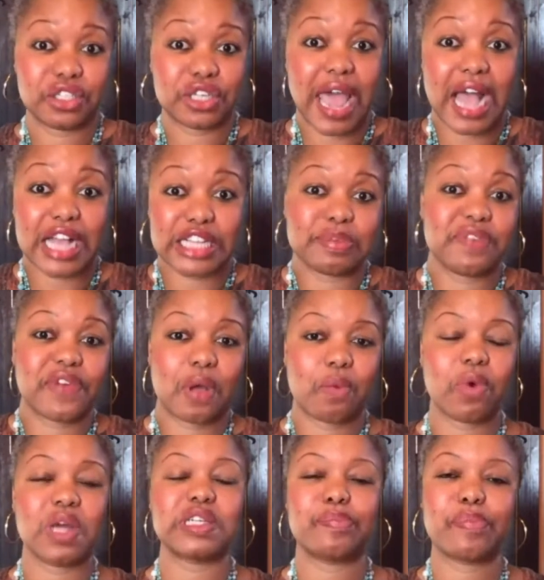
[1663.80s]
asked me if I
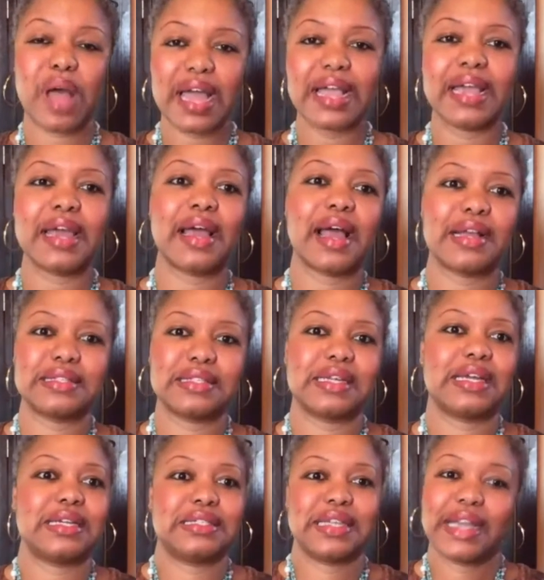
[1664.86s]
wanted to buy it, I said
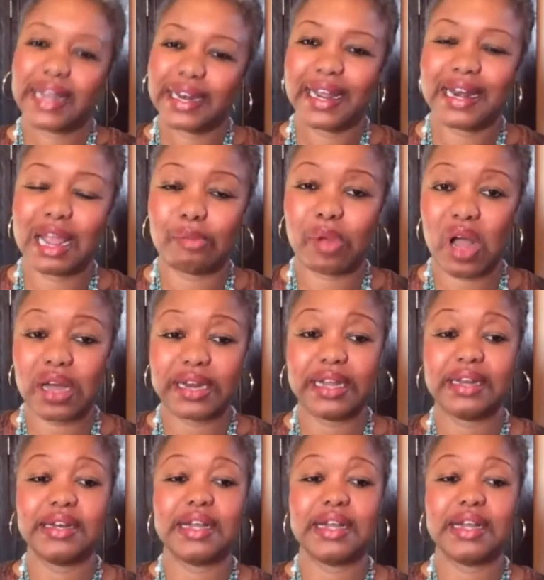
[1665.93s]
I did, and I bought it.